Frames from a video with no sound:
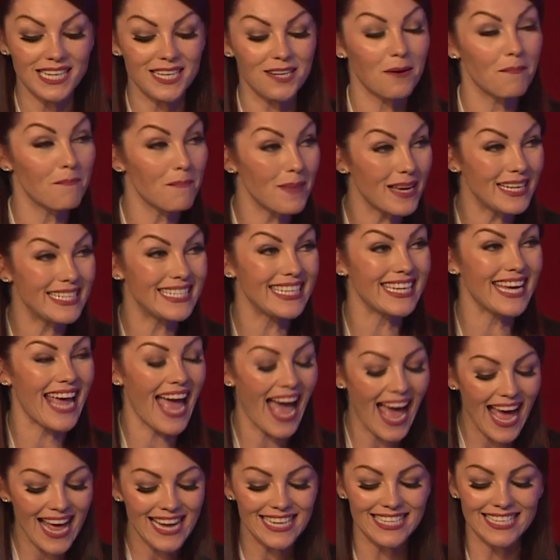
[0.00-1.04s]
Committee,
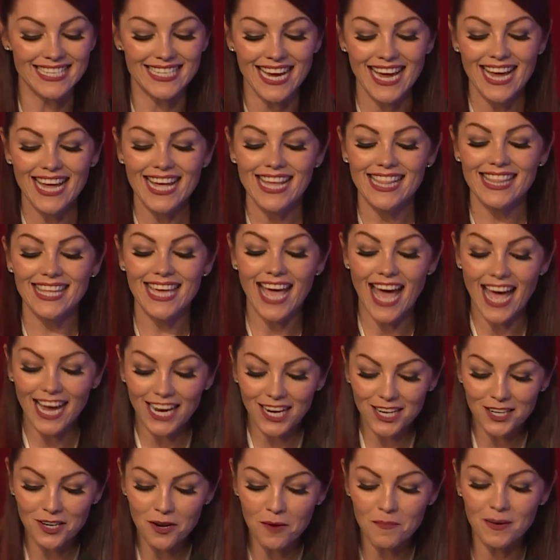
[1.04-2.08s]
and the
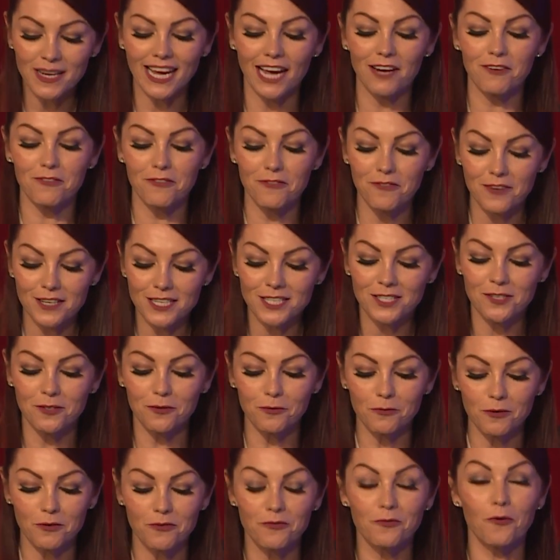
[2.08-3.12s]
Economic and Fiscal
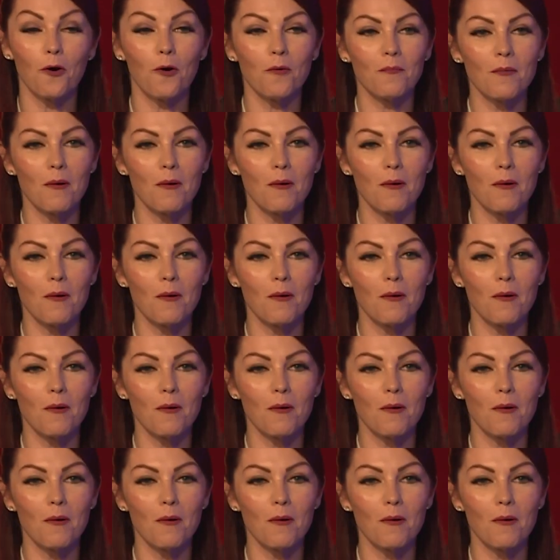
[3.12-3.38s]
Reform